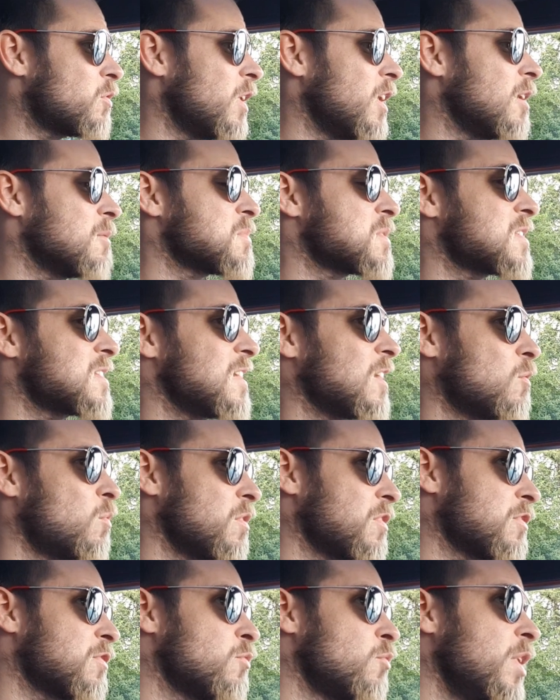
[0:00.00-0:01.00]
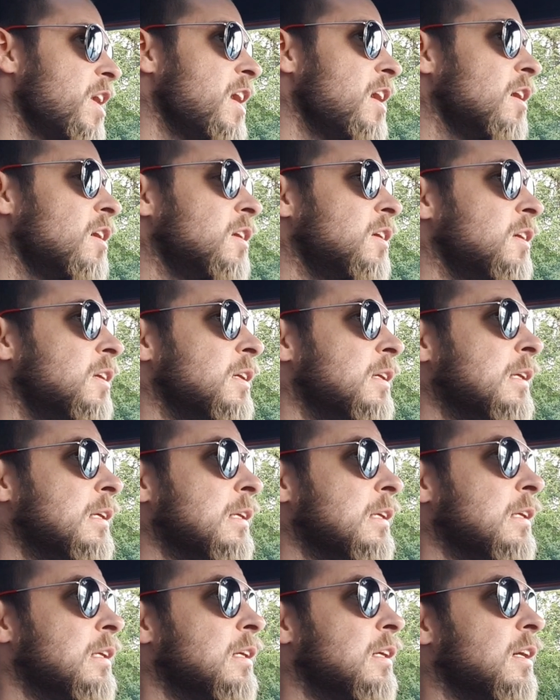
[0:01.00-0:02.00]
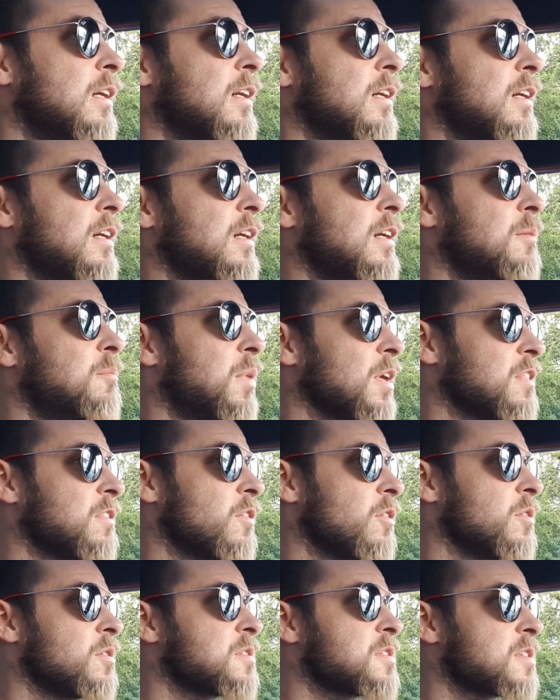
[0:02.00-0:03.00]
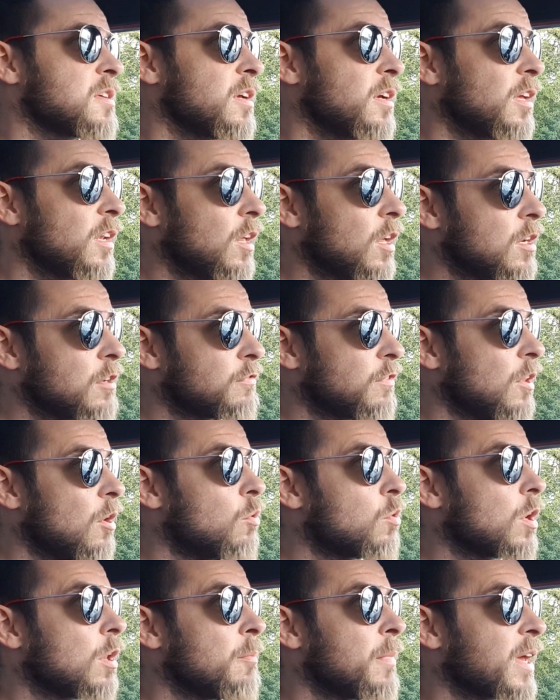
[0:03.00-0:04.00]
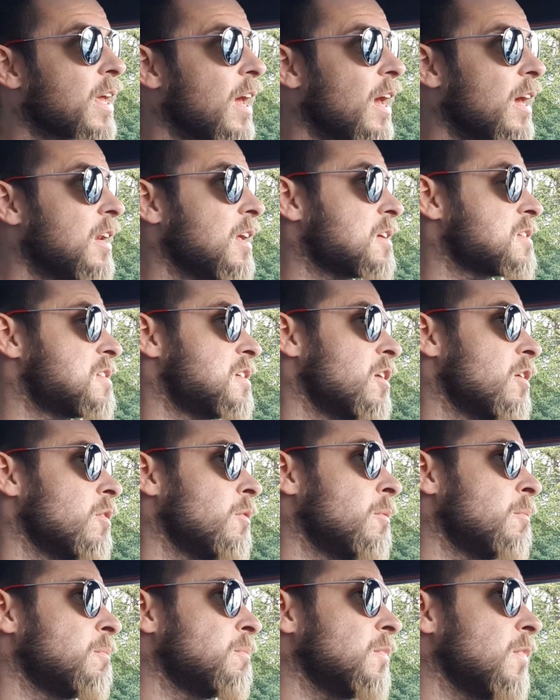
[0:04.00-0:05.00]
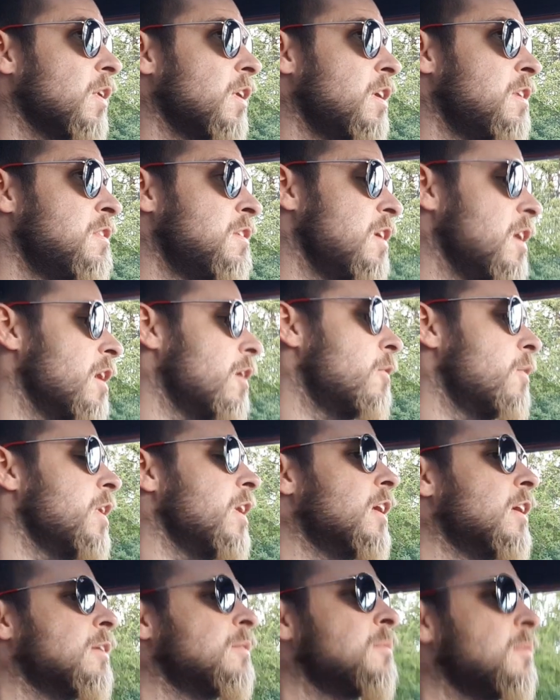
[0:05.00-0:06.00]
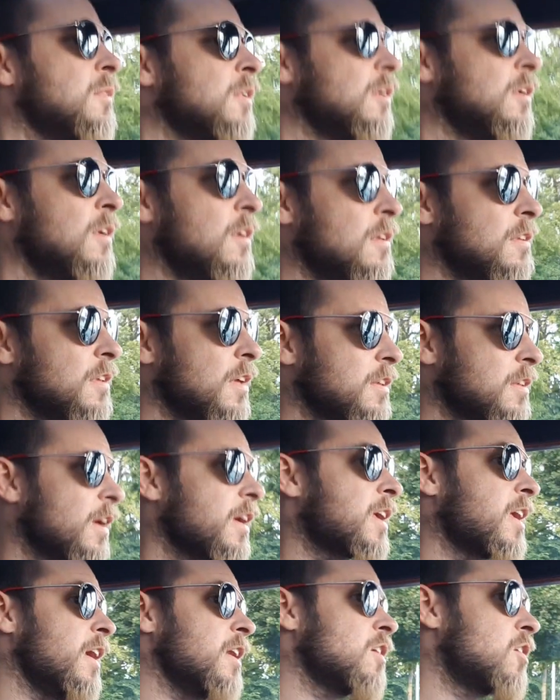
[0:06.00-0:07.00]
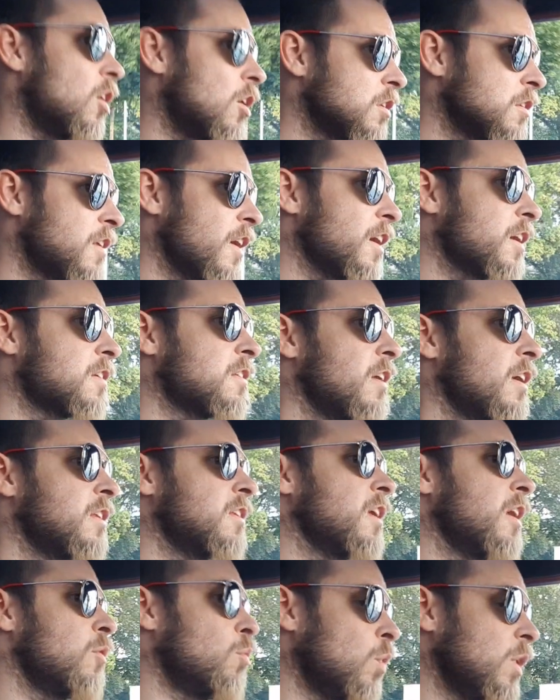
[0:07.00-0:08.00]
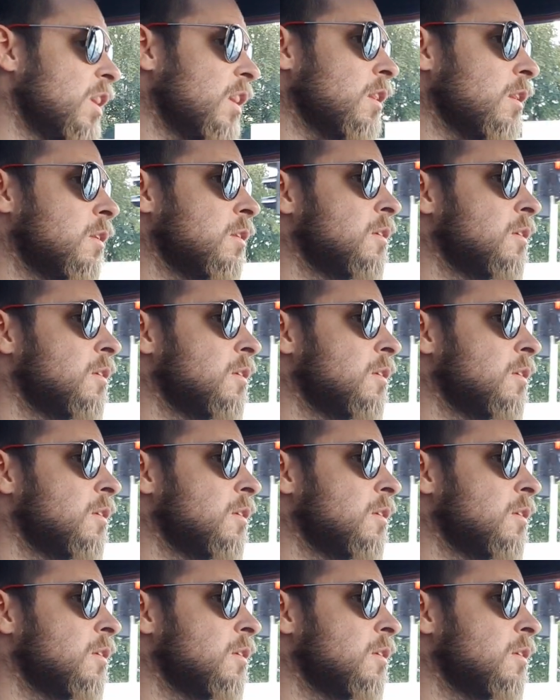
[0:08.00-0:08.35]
I'm stuck with 3, but there's a lot of local mechanics here in the area that I can contact, and I will.